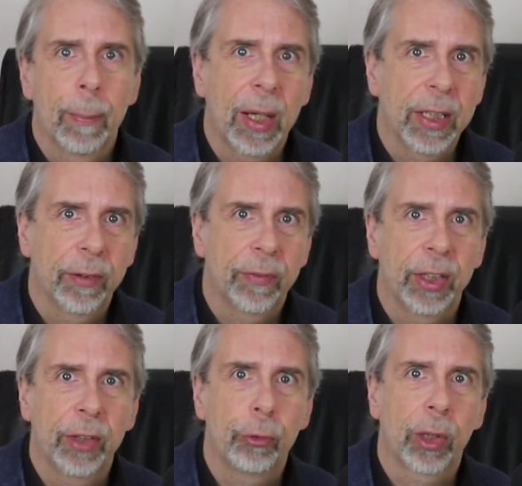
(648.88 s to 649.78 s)
Many of
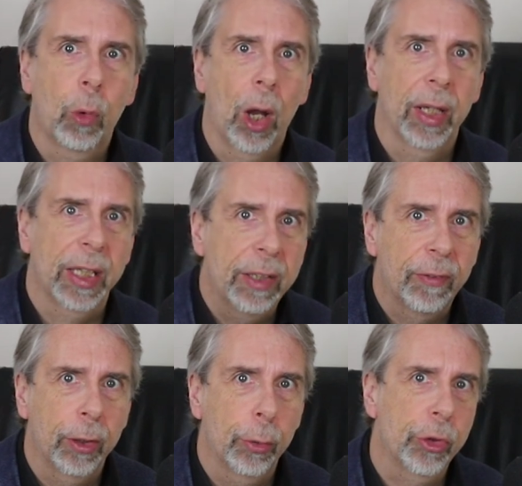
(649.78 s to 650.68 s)
these require
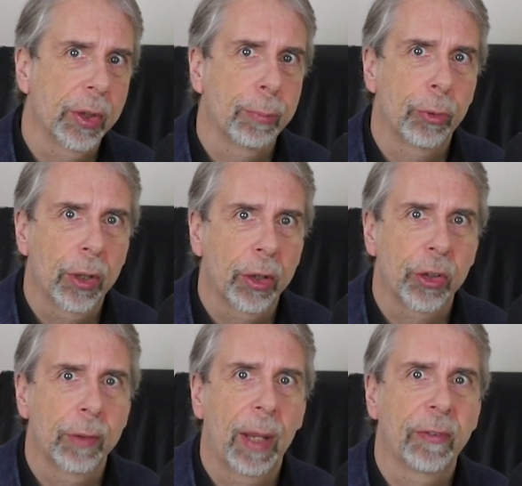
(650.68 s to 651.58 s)
evolution in
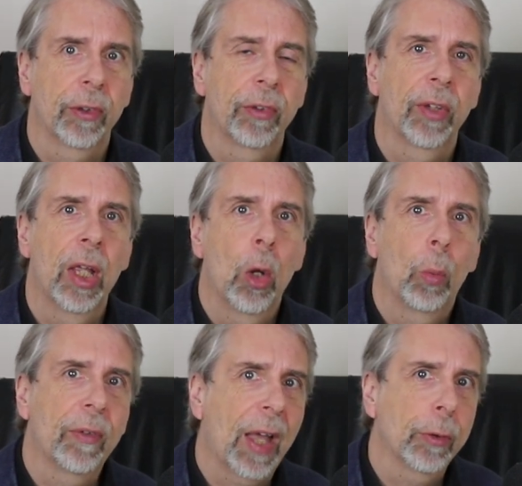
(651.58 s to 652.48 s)
production methods
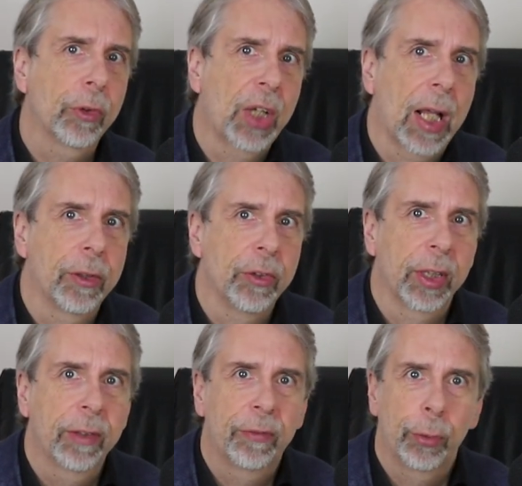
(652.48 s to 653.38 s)
without
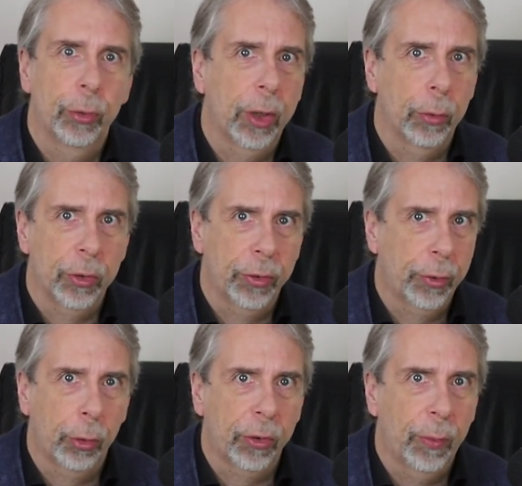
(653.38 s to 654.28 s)
challenging food
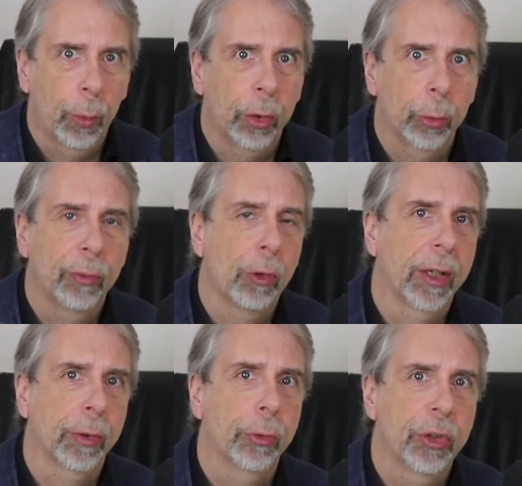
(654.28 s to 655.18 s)
cultures across the world with
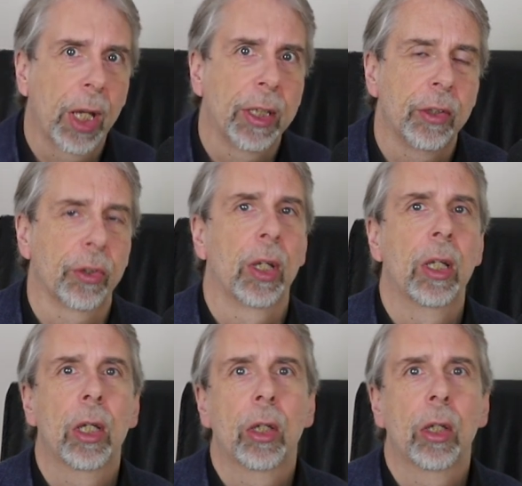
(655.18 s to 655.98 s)
radical change.